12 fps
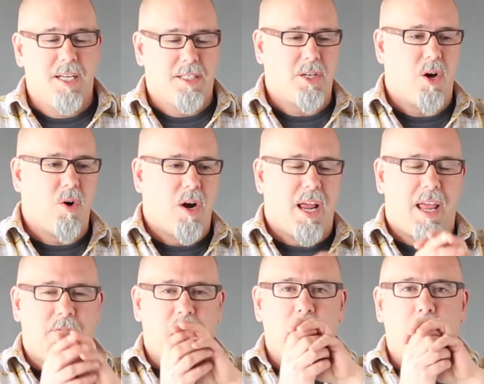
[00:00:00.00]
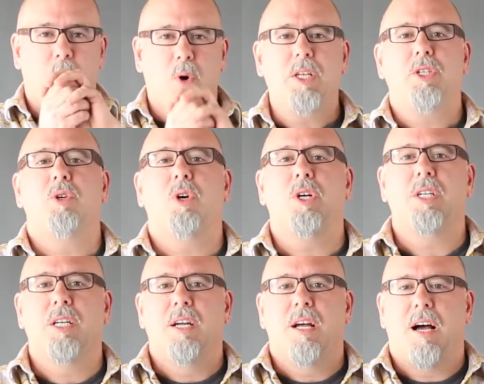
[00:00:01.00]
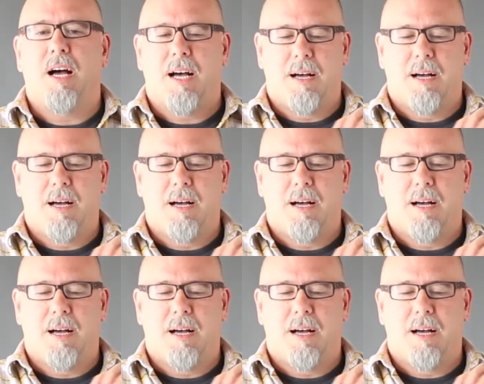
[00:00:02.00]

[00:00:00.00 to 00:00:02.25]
So if you put your